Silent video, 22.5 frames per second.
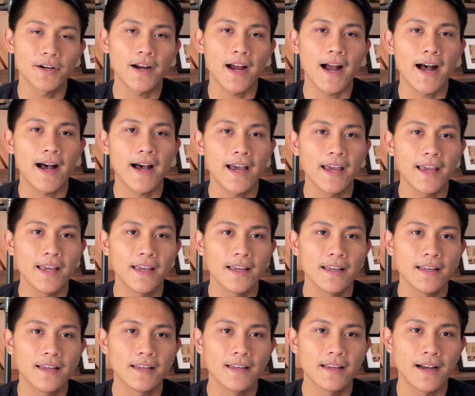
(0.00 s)
I
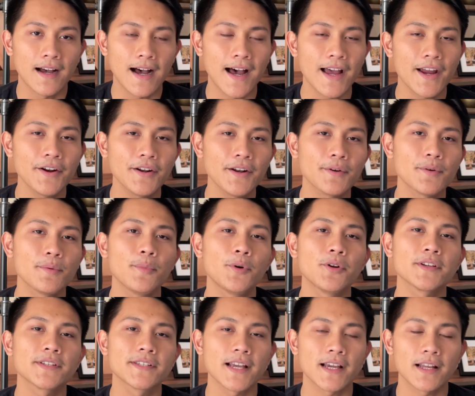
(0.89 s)
hired a
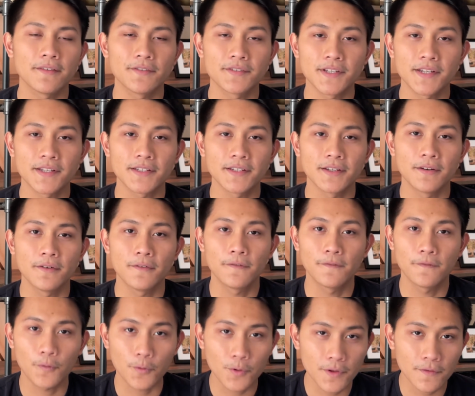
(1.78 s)
remote executive assistant
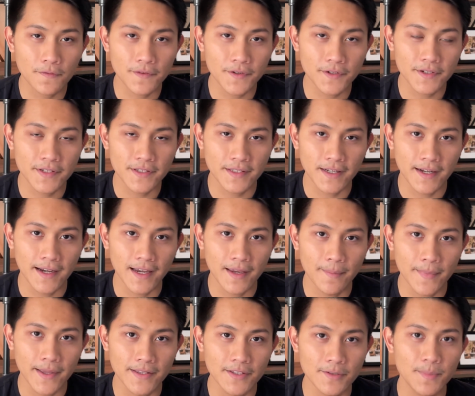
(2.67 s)
for the first
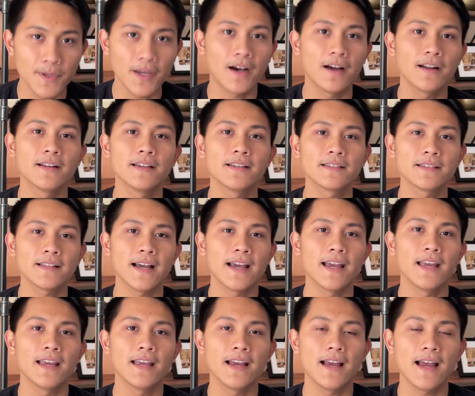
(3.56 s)
time, and to be honest,
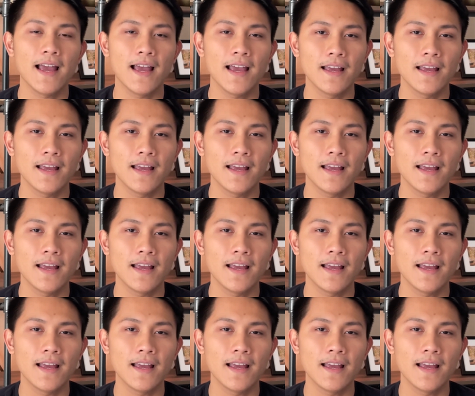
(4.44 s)
I